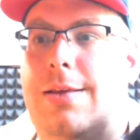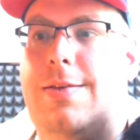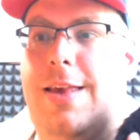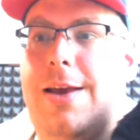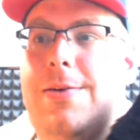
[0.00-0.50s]

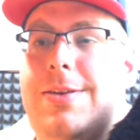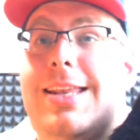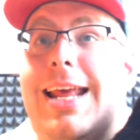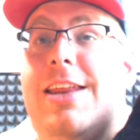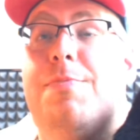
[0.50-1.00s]
So,
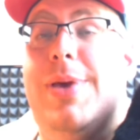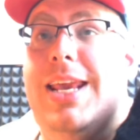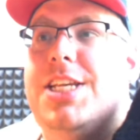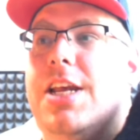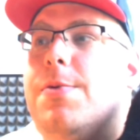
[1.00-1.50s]
Detective
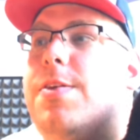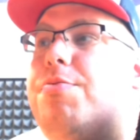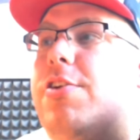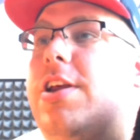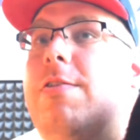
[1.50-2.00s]
Pikachu was a
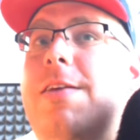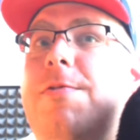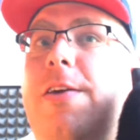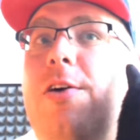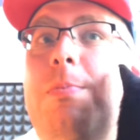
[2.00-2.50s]
pretty great
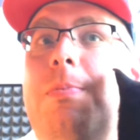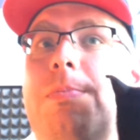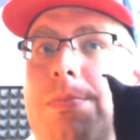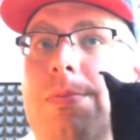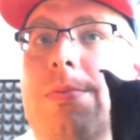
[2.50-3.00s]
film.
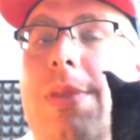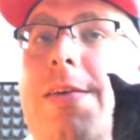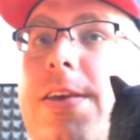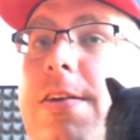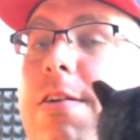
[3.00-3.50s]

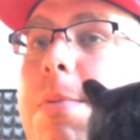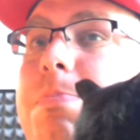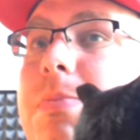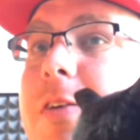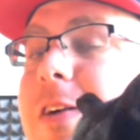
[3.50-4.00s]
If you're
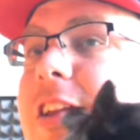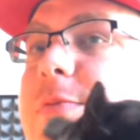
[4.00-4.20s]
um, a fan of